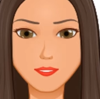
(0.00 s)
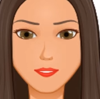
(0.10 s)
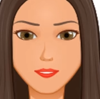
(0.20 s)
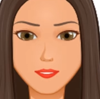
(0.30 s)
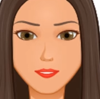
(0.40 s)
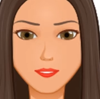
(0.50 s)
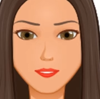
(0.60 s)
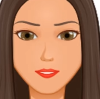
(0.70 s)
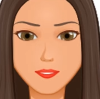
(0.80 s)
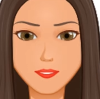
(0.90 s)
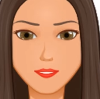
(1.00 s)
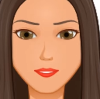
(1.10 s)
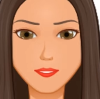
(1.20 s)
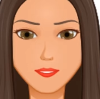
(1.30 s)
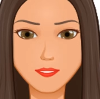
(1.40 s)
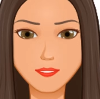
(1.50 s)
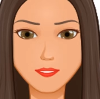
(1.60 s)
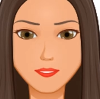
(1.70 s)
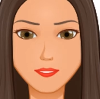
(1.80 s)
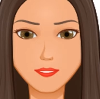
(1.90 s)

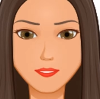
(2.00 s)
(silence)